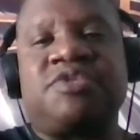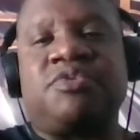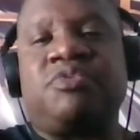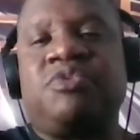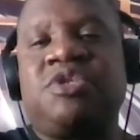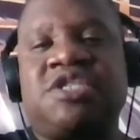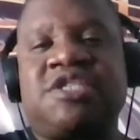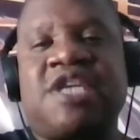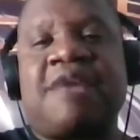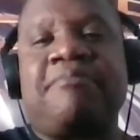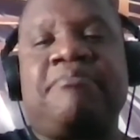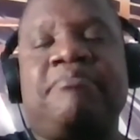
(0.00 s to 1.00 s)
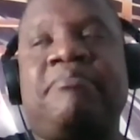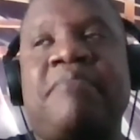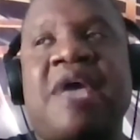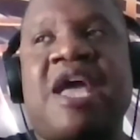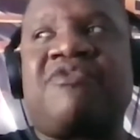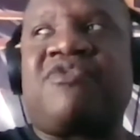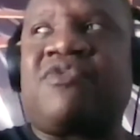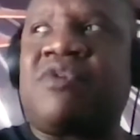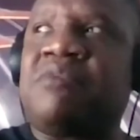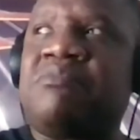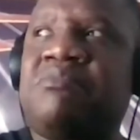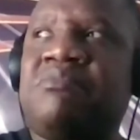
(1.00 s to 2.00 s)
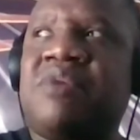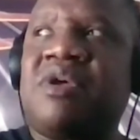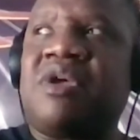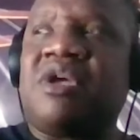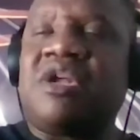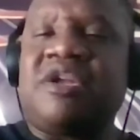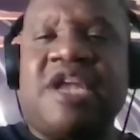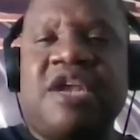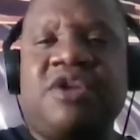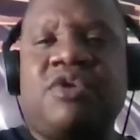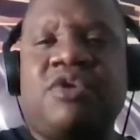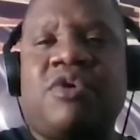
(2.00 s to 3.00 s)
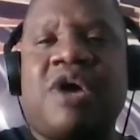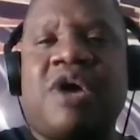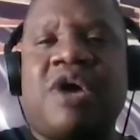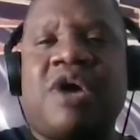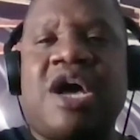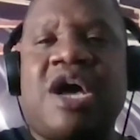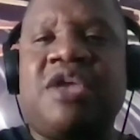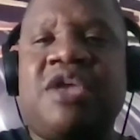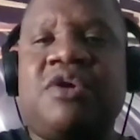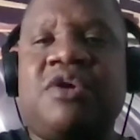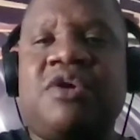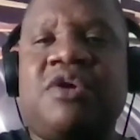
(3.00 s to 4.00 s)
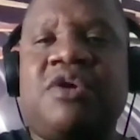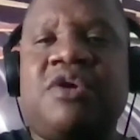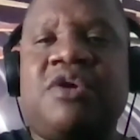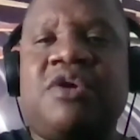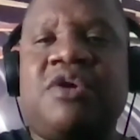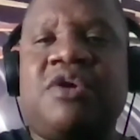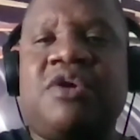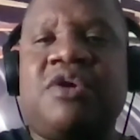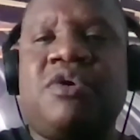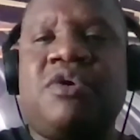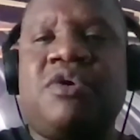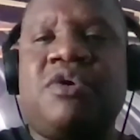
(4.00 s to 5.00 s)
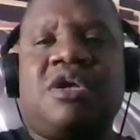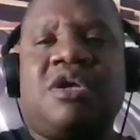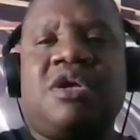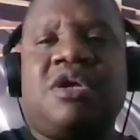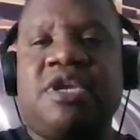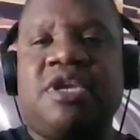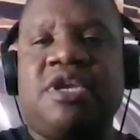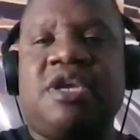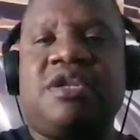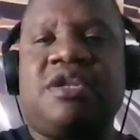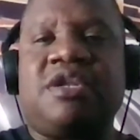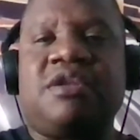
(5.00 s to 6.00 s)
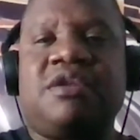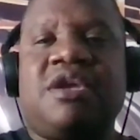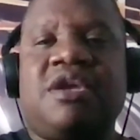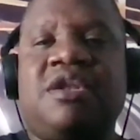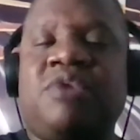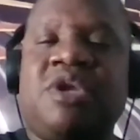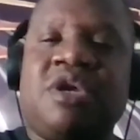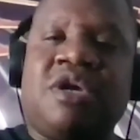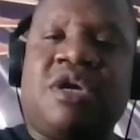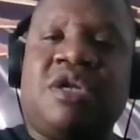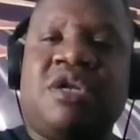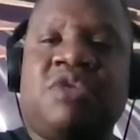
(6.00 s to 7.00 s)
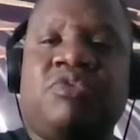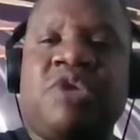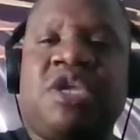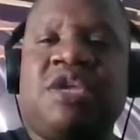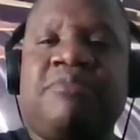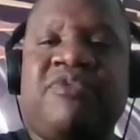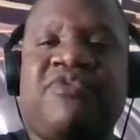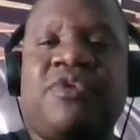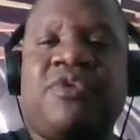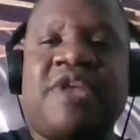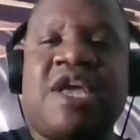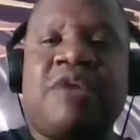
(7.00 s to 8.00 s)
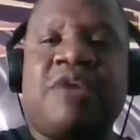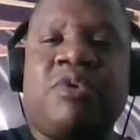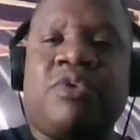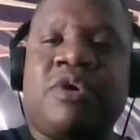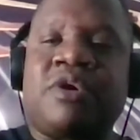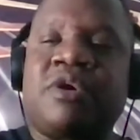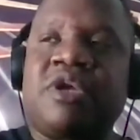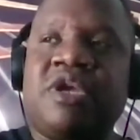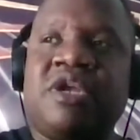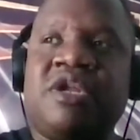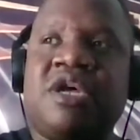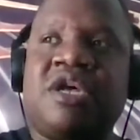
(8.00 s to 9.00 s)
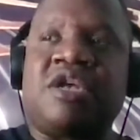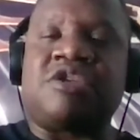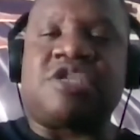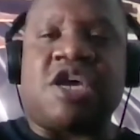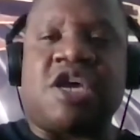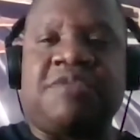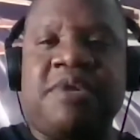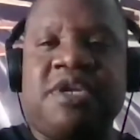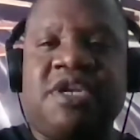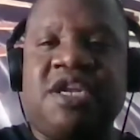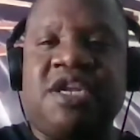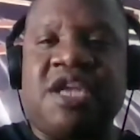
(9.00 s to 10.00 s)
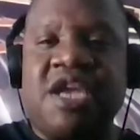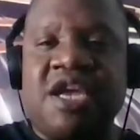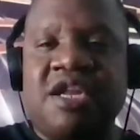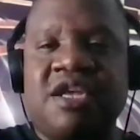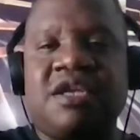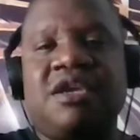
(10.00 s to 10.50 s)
And we just got back from Dayton, Ohio, like this past weekend. And another weekend before that, we were in South Bend, Indiana.